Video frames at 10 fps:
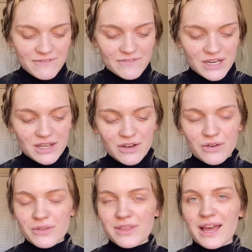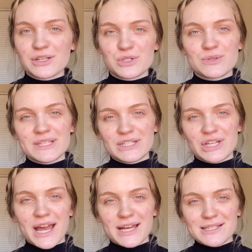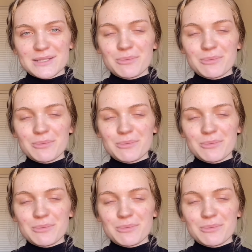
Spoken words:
video that JuicyJas